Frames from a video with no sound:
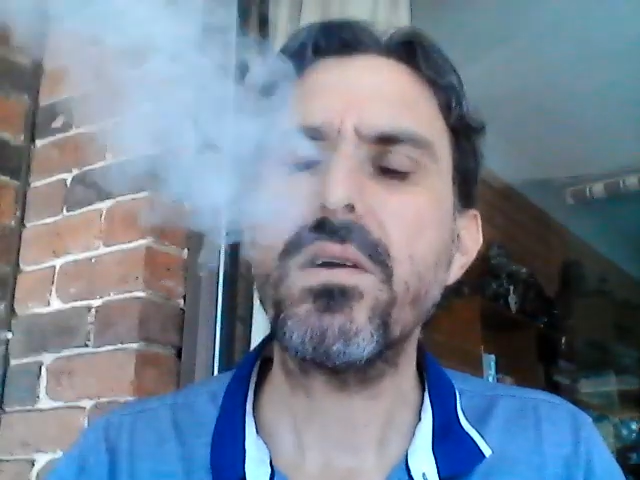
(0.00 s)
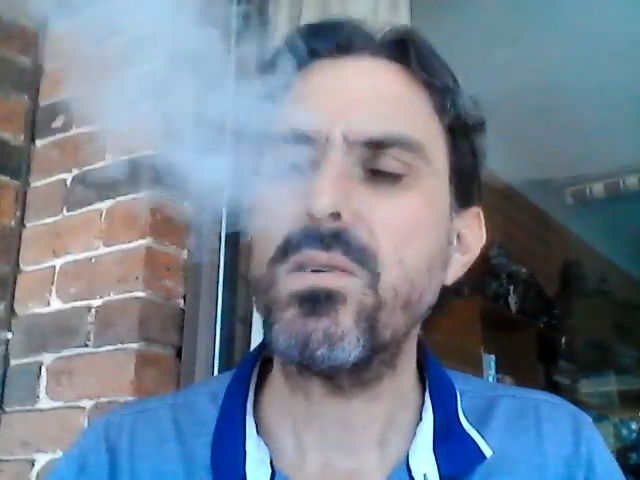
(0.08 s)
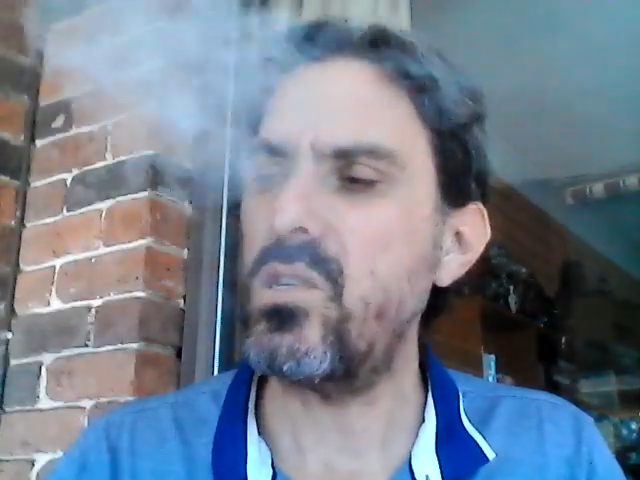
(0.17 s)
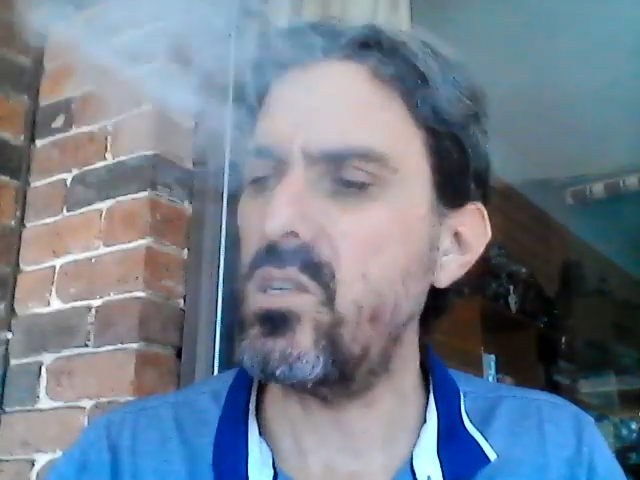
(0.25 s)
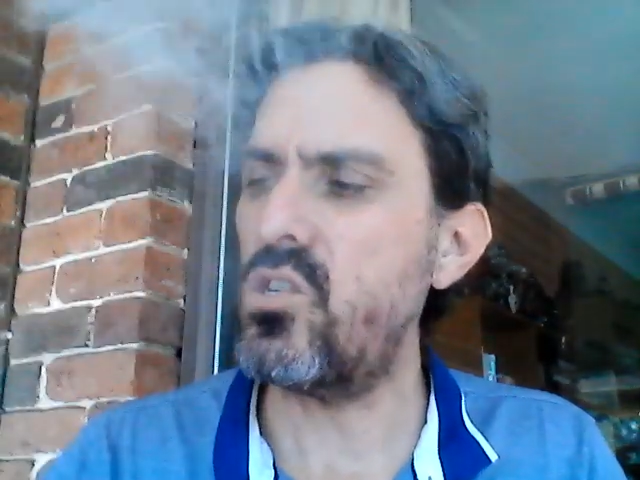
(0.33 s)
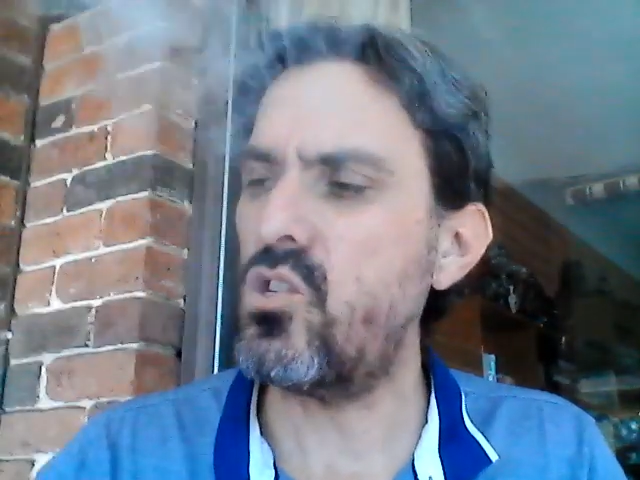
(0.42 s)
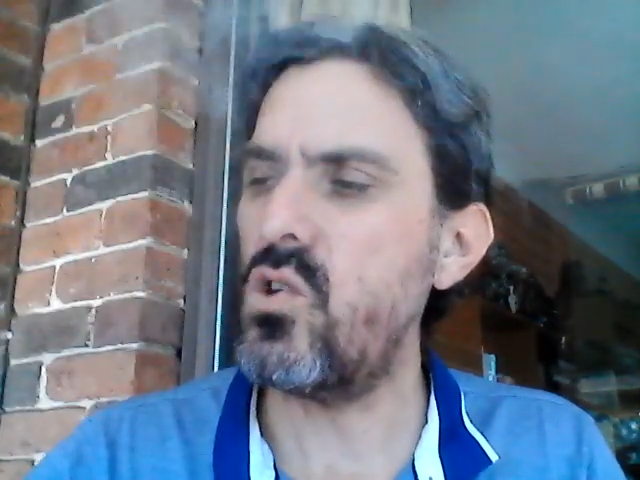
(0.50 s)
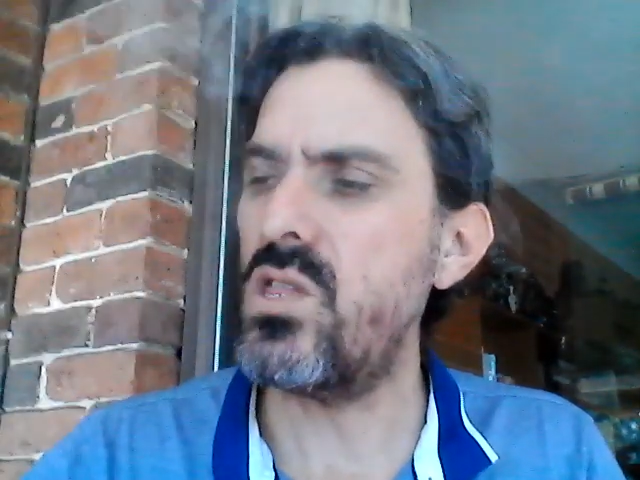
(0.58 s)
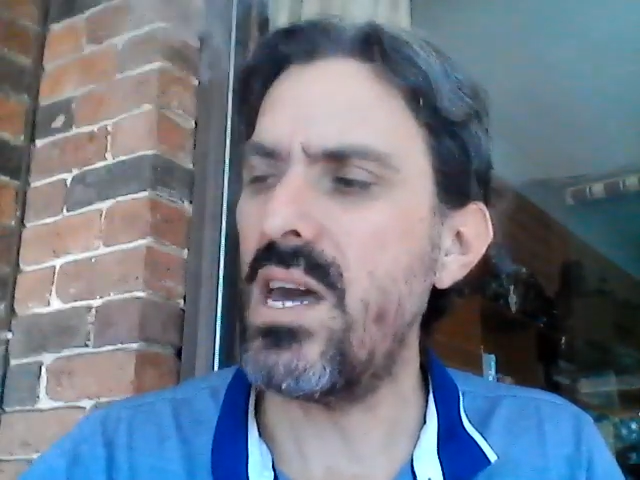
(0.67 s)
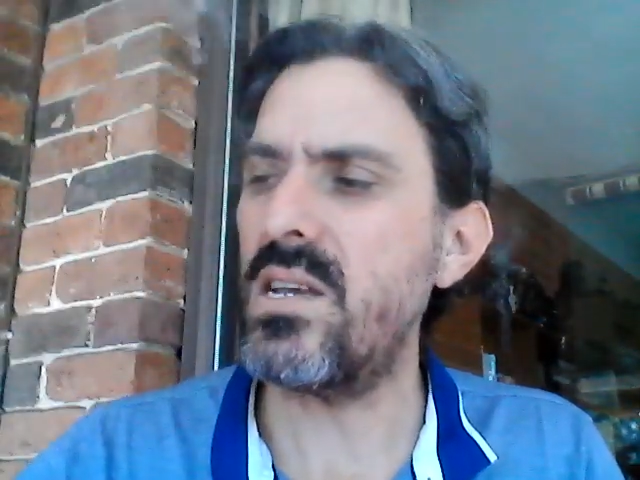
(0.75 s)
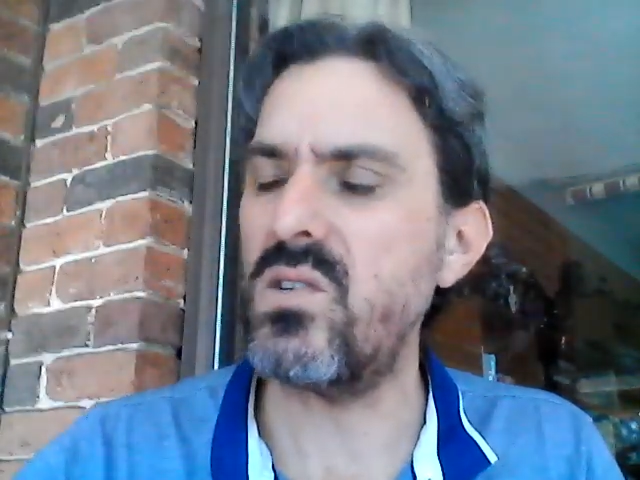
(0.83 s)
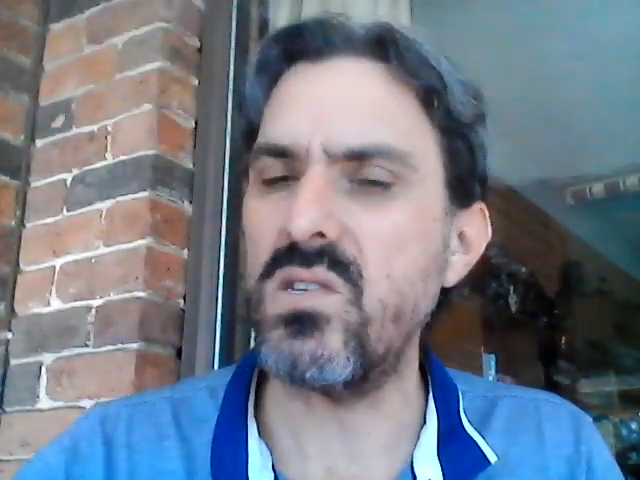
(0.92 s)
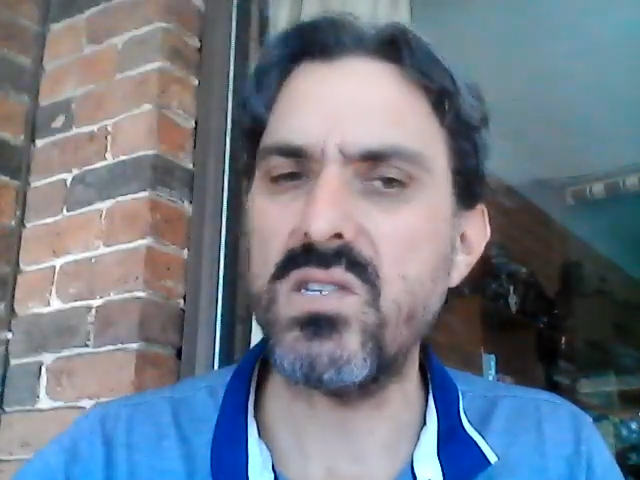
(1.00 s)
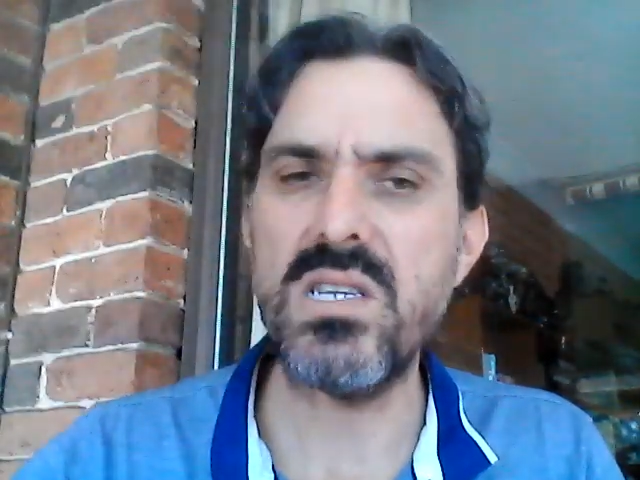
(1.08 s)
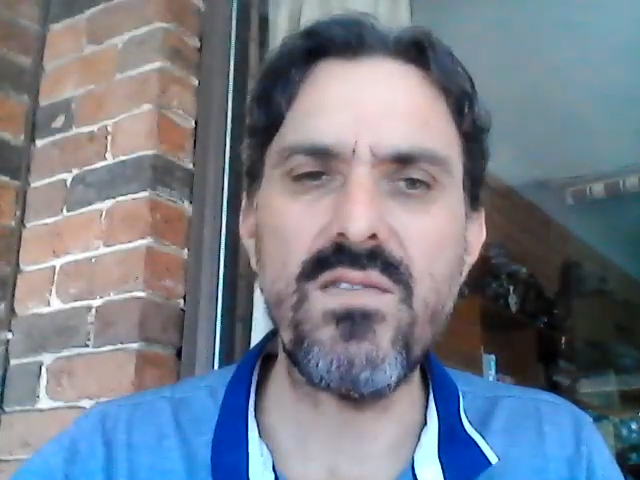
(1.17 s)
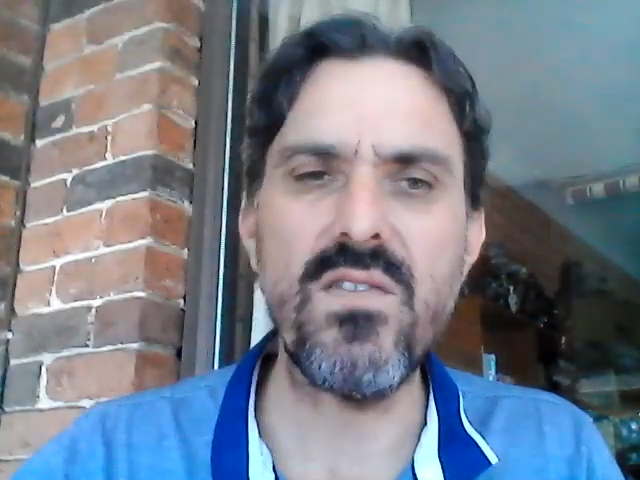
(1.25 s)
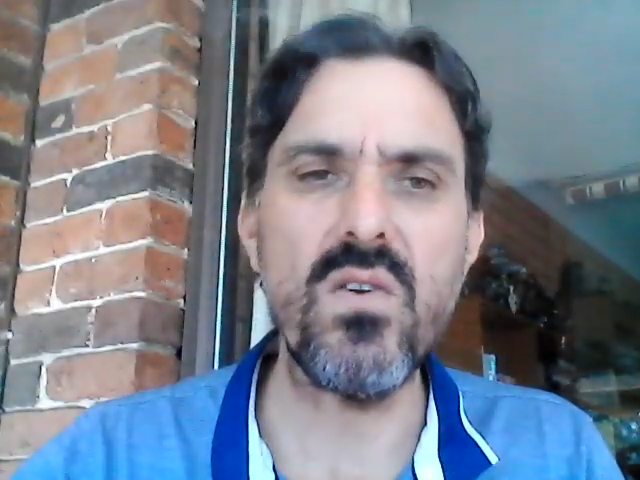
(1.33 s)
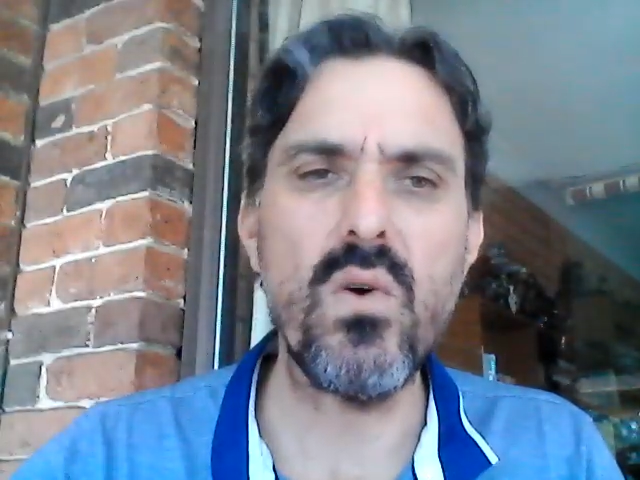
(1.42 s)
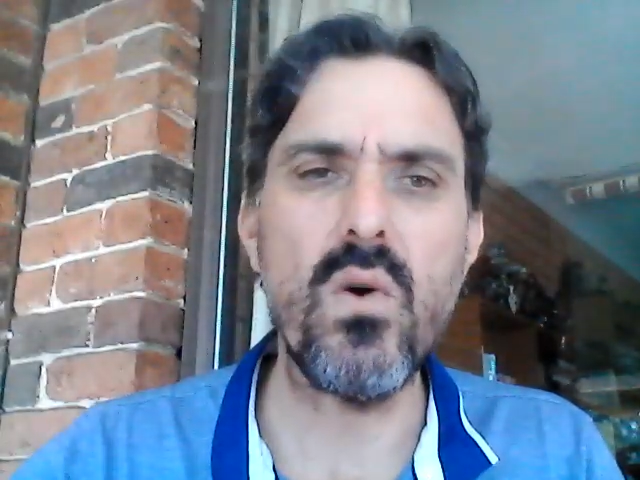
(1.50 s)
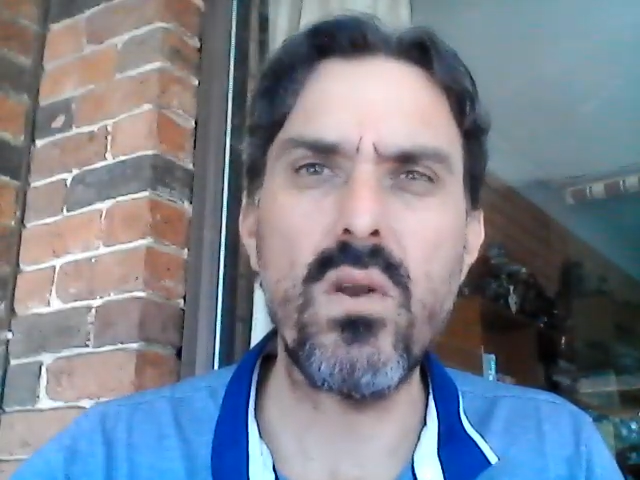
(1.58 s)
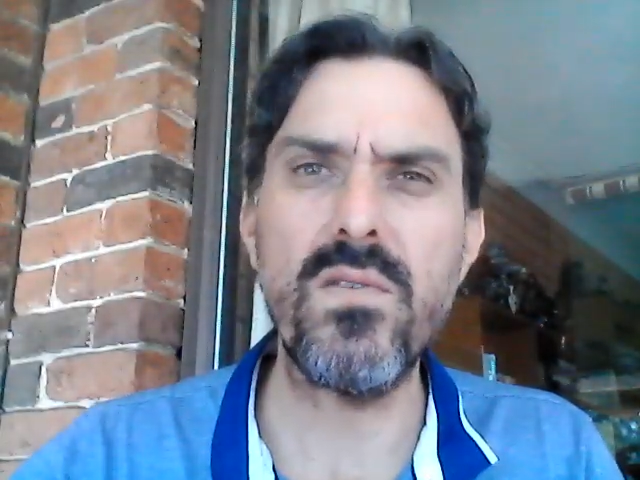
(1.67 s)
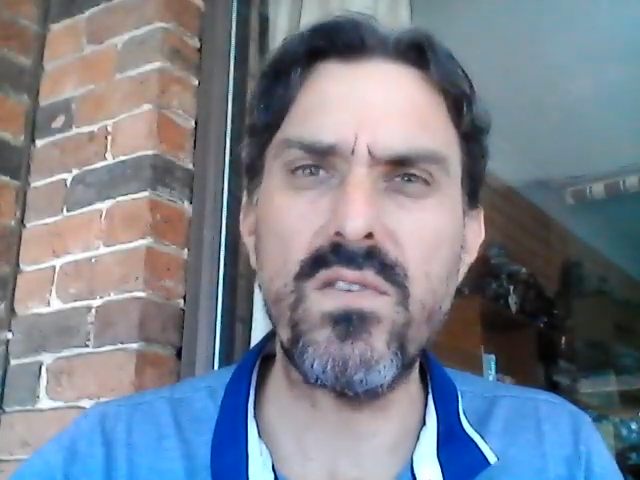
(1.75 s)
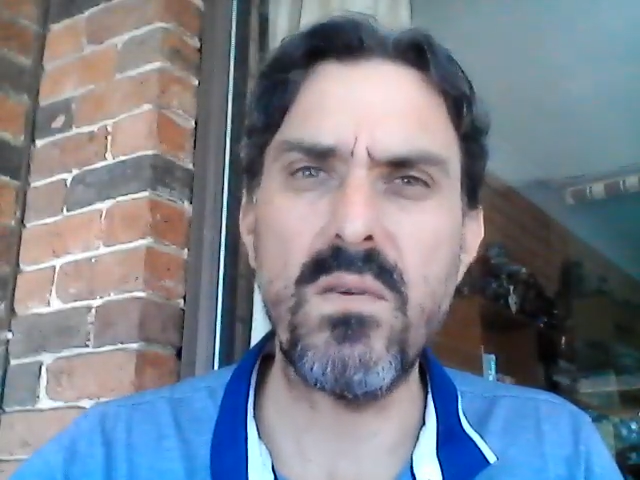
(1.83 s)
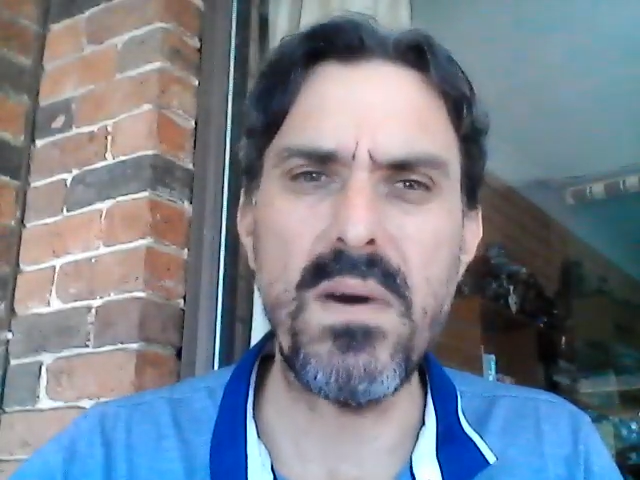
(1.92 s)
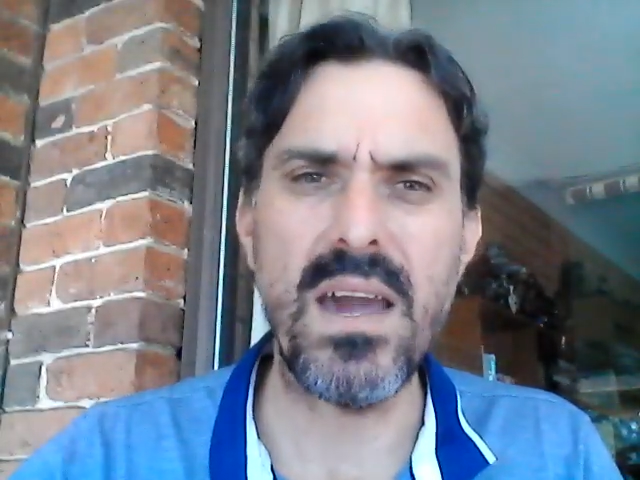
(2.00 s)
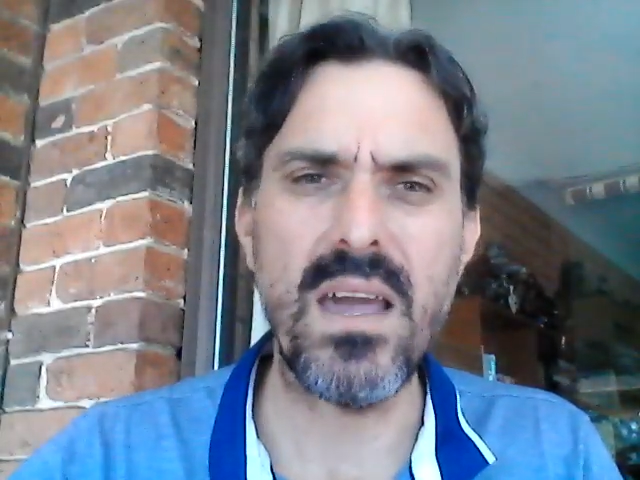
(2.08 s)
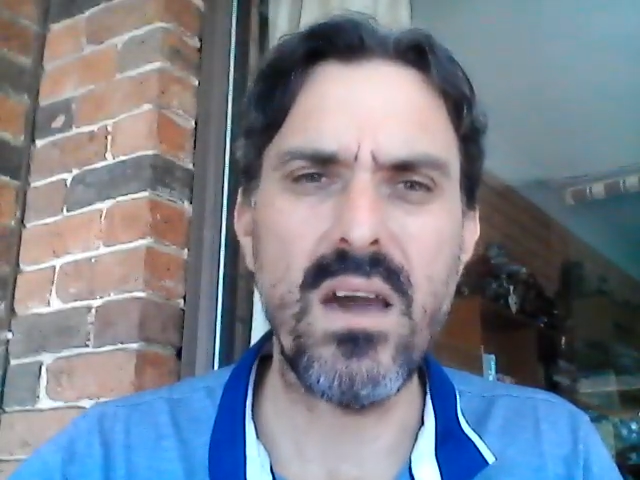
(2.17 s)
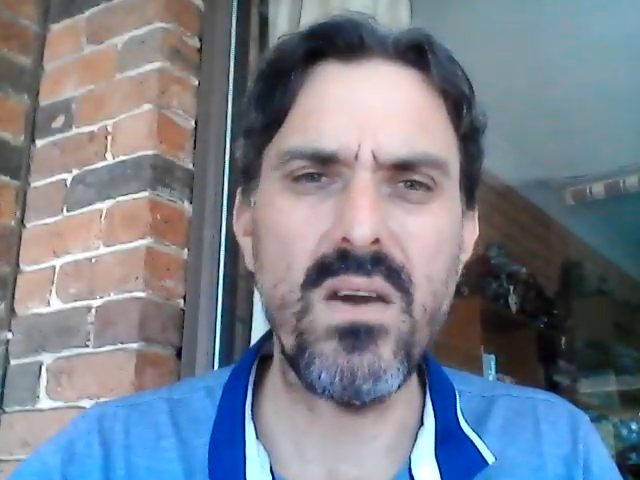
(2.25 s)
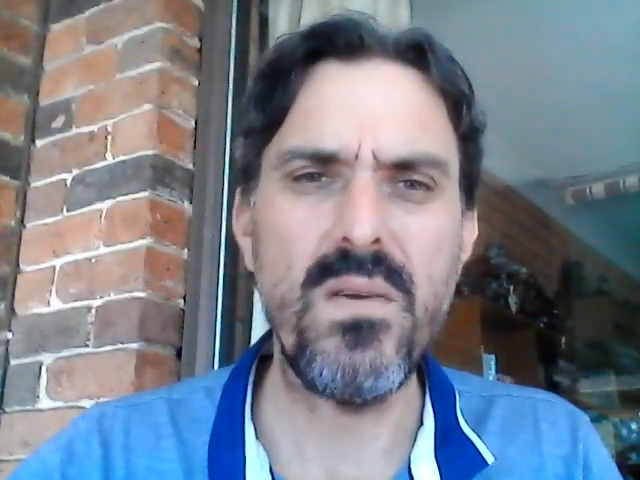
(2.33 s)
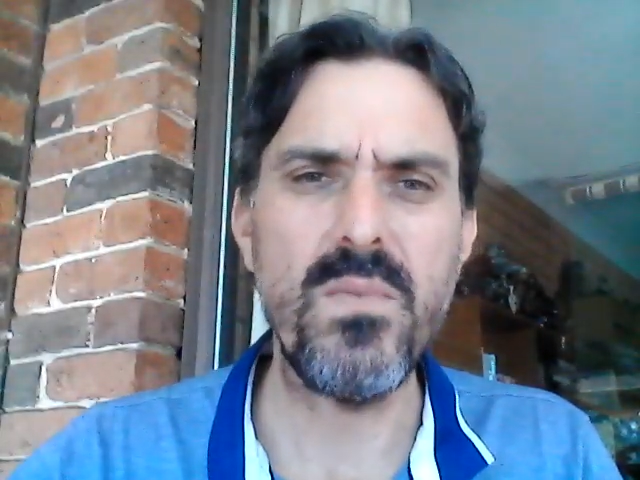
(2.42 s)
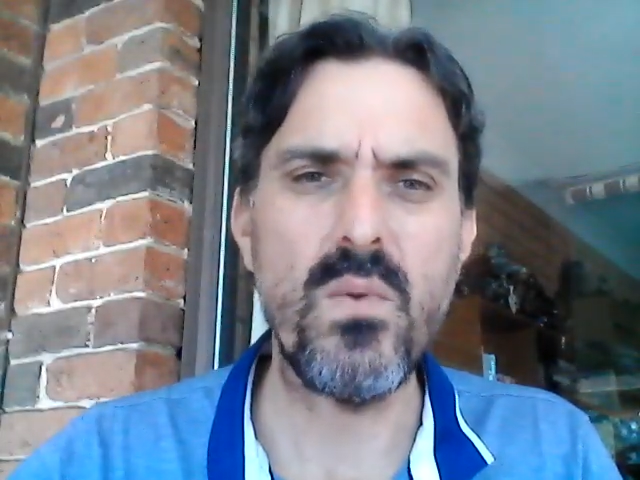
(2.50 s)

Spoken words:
Since 2007, all of the tobacco,